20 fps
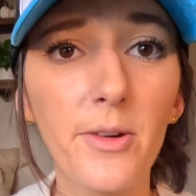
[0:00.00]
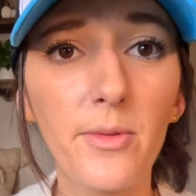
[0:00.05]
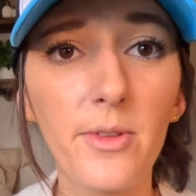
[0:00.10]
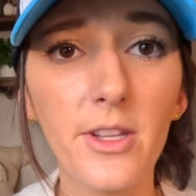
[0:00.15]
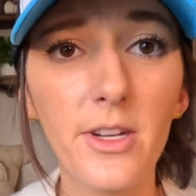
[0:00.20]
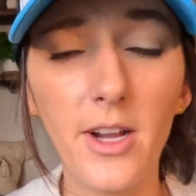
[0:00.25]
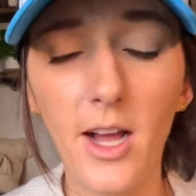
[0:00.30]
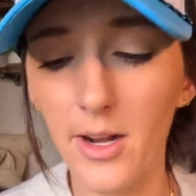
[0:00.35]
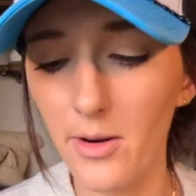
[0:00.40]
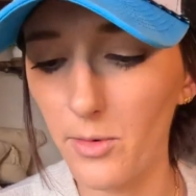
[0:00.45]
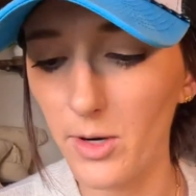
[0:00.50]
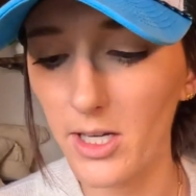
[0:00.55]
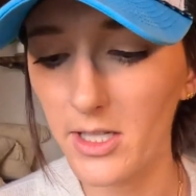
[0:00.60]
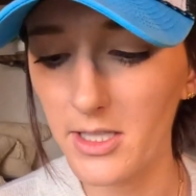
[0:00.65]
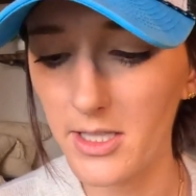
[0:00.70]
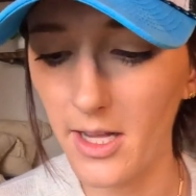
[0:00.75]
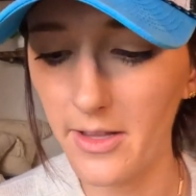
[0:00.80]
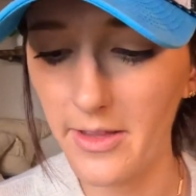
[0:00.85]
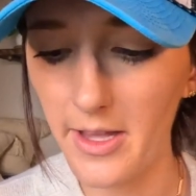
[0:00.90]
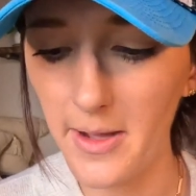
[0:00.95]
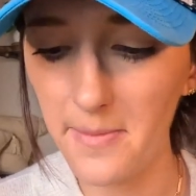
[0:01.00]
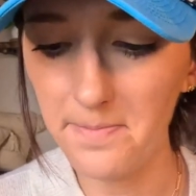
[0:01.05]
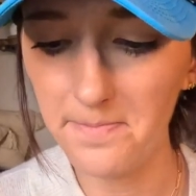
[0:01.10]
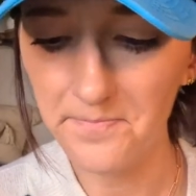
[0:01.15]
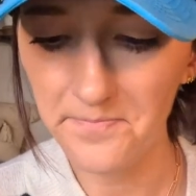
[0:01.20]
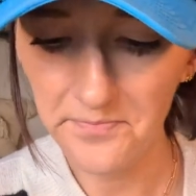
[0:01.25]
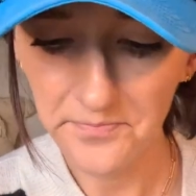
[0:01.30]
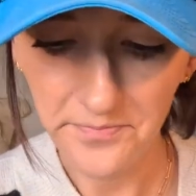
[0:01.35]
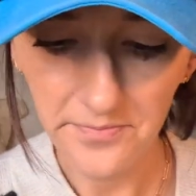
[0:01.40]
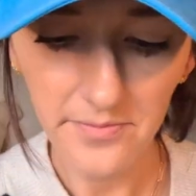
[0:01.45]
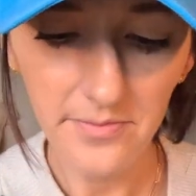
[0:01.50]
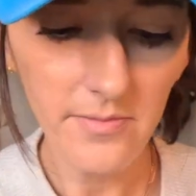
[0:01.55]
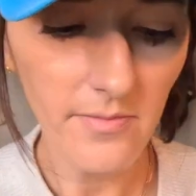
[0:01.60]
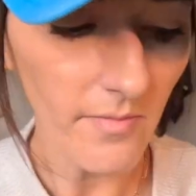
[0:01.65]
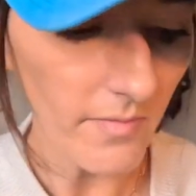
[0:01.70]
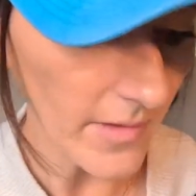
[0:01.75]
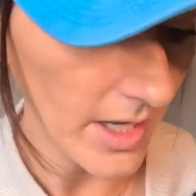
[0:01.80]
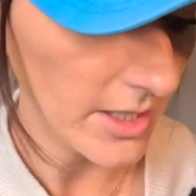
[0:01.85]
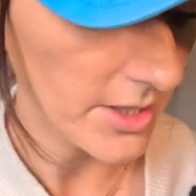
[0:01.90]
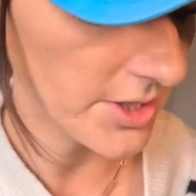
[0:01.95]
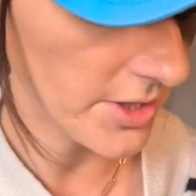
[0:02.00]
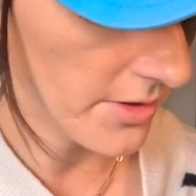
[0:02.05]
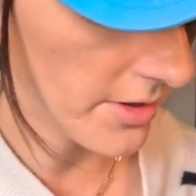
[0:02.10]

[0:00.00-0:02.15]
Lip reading: when the dog works on them. So